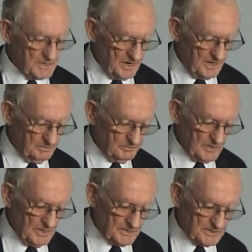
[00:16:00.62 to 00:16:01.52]
time
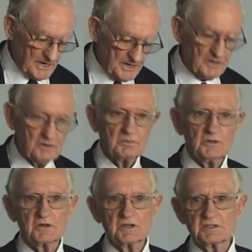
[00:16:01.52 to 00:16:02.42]
to take on
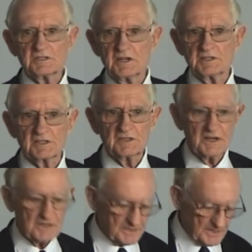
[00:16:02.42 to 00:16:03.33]
board its
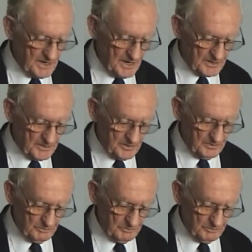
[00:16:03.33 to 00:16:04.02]
designated cargo,